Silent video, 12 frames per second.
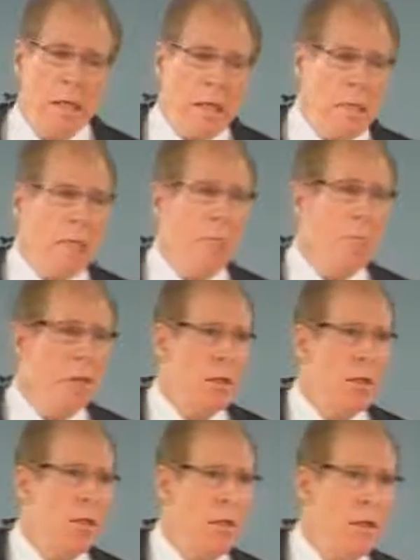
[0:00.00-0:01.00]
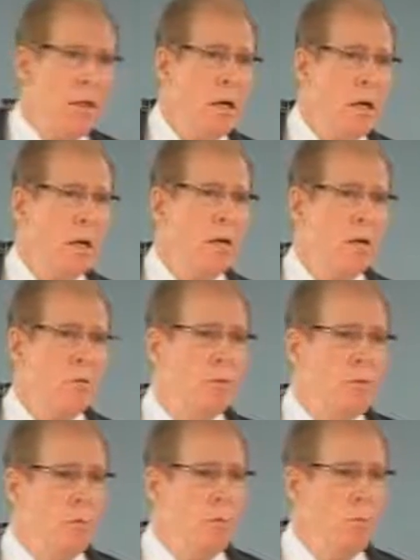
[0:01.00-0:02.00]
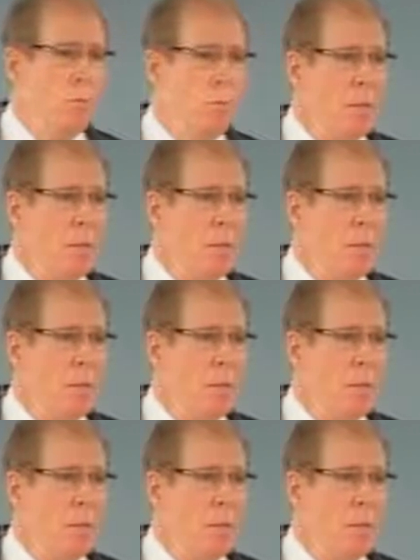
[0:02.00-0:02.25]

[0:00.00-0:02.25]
inability of the um,